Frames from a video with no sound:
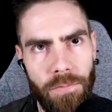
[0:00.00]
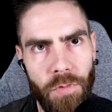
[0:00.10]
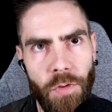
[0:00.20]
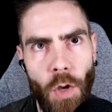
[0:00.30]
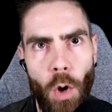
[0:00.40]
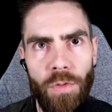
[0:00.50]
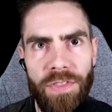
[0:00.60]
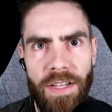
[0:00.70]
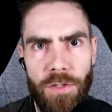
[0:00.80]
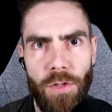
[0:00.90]
don't
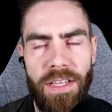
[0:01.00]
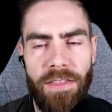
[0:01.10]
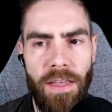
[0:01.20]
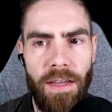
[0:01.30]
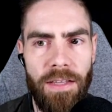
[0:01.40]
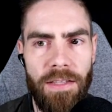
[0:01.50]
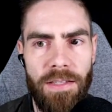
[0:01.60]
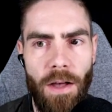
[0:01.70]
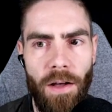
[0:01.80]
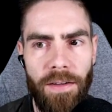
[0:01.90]
necessarily think
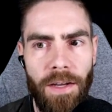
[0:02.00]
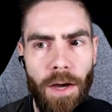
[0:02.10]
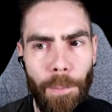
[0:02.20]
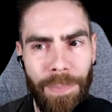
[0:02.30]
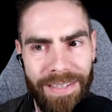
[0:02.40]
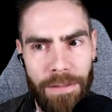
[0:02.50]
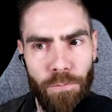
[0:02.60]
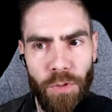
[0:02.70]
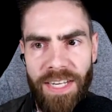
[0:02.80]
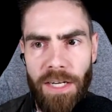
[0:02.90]
it's
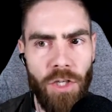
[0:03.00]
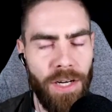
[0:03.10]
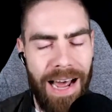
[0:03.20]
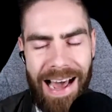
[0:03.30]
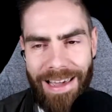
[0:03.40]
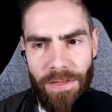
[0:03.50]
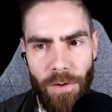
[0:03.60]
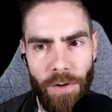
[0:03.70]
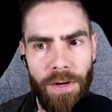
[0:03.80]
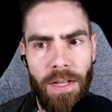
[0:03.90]
complete protection
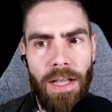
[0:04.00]
either.